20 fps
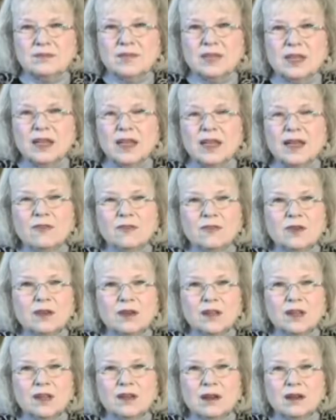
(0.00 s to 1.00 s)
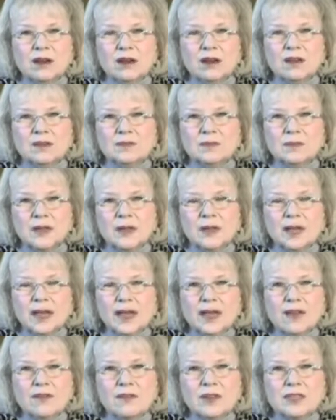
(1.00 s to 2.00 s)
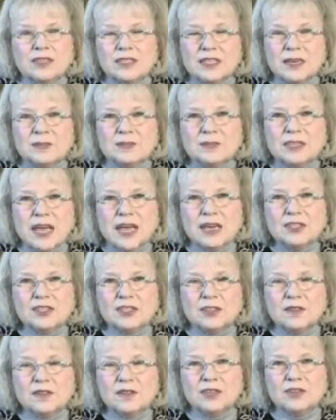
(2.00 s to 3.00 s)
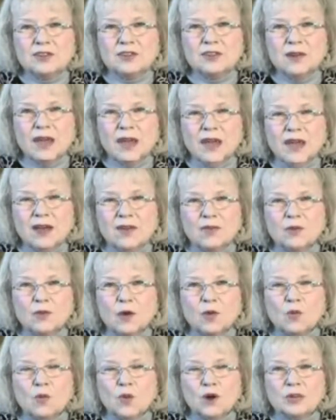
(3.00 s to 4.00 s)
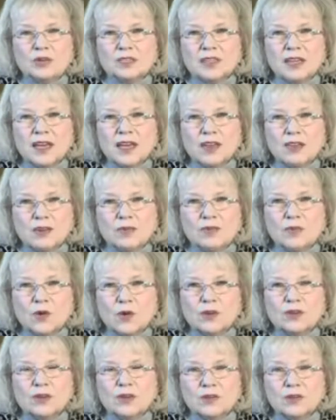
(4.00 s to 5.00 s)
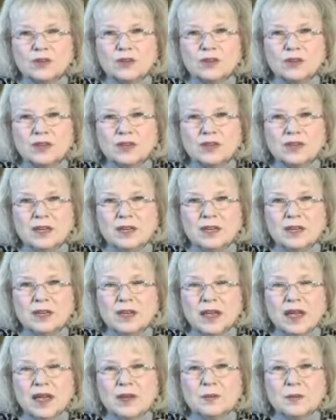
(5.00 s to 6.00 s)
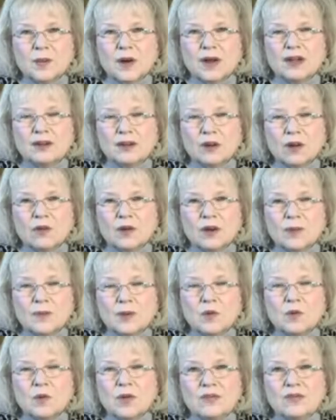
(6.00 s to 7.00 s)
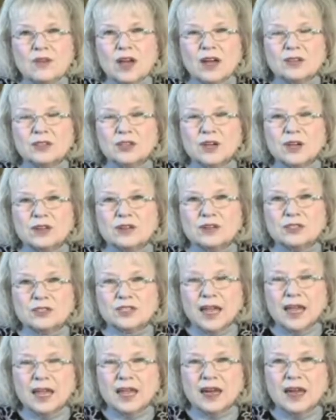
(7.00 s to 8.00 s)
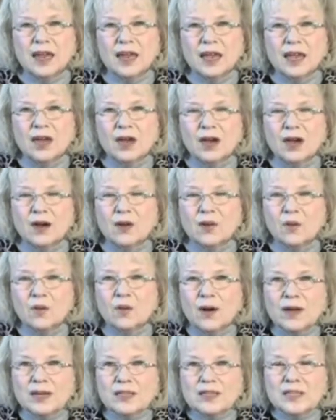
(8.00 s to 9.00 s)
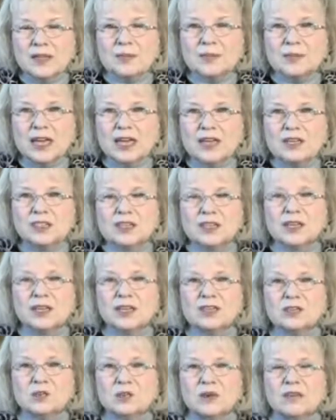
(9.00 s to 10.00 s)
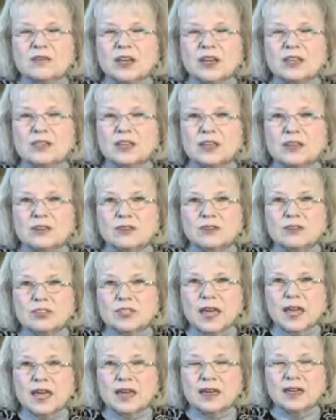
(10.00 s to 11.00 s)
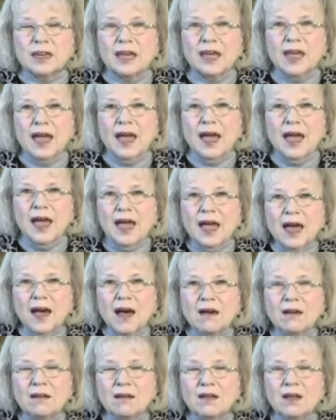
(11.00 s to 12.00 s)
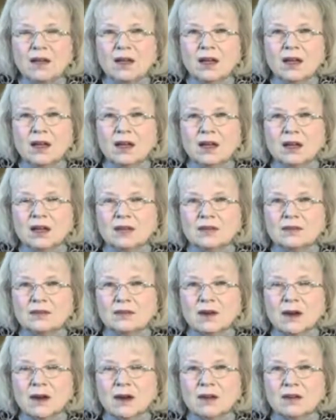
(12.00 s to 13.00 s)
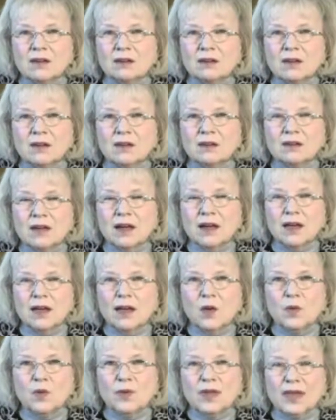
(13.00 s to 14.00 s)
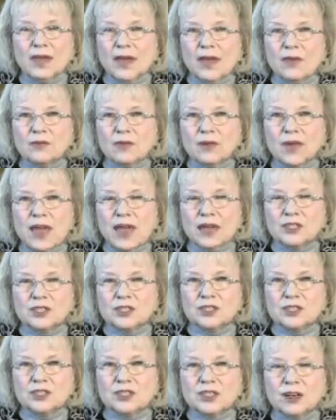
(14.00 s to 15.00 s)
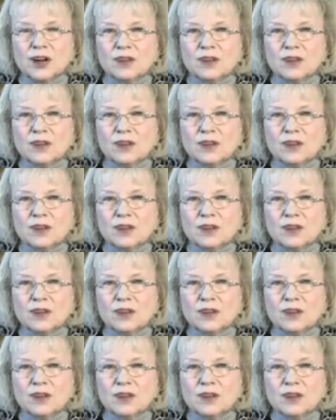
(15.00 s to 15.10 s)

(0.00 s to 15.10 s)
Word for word: every um, every temptation that you have will work together for your good and bring glory. But we've got to understand what temptation is. We've got to understand how uh, our how we have reactions in our